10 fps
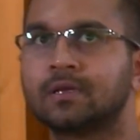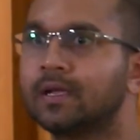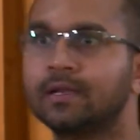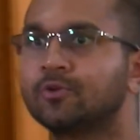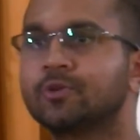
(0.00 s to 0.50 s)

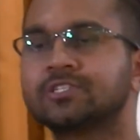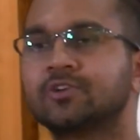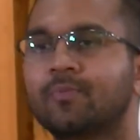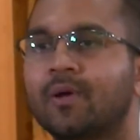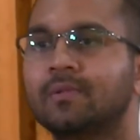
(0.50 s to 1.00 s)
No, it's
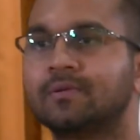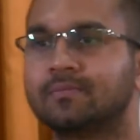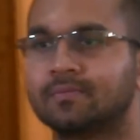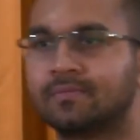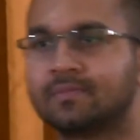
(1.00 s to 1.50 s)
no problem.
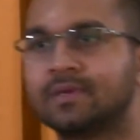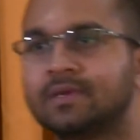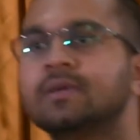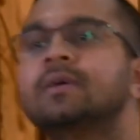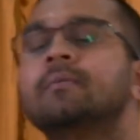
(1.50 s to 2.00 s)

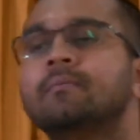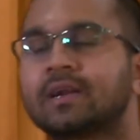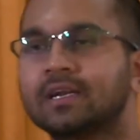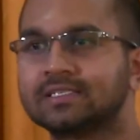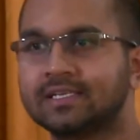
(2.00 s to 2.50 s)

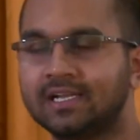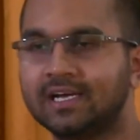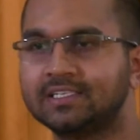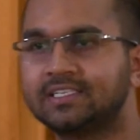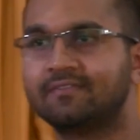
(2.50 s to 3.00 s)

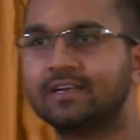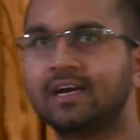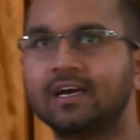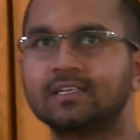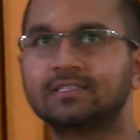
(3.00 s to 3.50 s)
Maranasana
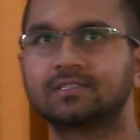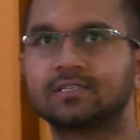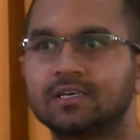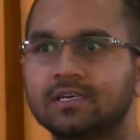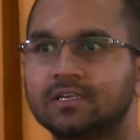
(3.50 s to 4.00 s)
Javana is
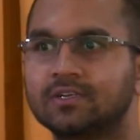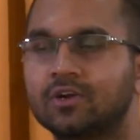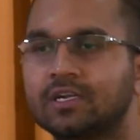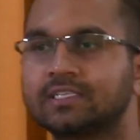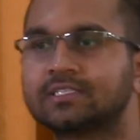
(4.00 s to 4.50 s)

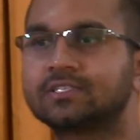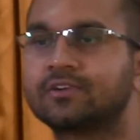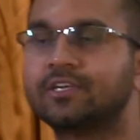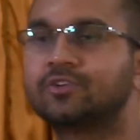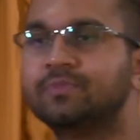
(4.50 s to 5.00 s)
not
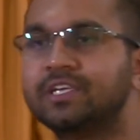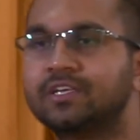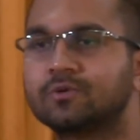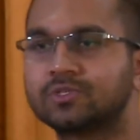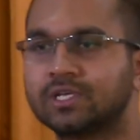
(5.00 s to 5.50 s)
necessary to be
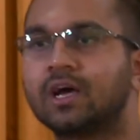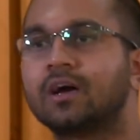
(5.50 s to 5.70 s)
kusala.